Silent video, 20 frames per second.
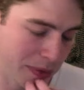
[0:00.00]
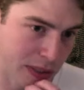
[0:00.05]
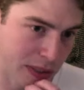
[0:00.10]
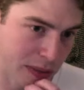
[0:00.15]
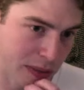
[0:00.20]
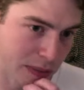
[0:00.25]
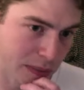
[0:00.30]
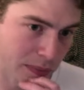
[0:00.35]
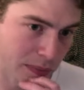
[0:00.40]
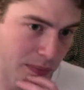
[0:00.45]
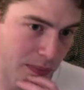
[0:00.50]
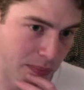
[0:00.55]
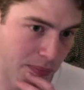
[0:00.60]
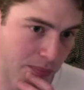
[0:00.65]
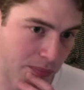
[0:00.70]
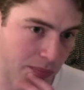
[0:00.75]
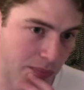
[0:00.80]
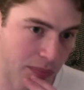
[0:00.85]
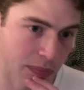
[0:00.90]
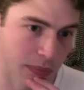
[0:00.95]
funding
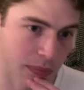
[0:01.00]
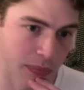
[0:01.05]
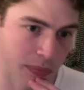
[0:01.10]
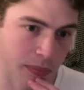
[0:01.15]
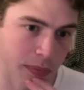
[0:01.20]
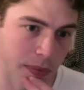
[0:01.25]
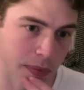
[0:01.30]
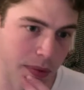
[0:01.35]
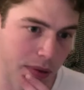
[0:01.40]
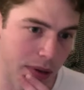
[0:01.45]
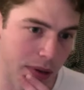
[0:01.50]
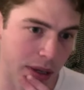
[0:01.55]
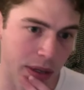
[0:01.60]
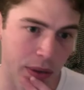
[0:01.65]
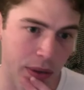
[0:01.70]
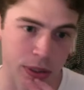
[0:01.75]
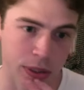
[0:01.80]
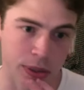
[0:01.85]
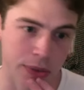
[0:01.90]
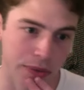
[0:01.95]

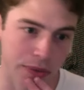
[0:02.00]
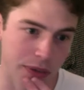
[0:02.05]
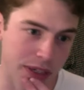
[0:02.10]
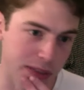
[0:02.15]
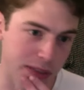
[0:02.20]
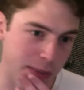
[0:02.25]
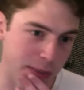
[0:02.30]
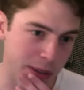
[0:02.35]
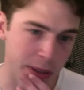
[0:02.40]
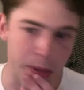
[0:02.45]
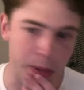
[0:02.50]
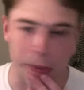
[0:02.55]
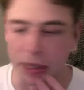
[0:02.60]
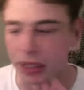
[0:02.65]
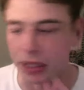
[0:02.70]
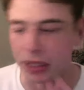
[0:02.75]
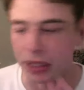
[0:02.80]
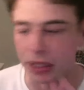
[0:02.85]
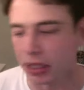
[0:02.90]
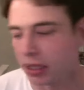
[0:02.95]
and not to invest my own
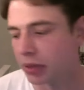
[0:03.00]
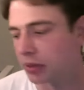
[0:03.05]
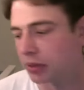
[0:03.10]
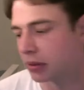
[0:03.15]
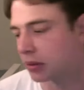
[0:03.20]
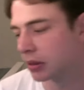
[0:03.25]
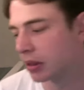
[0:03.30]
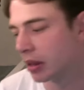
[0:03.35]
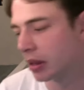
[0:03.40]
money.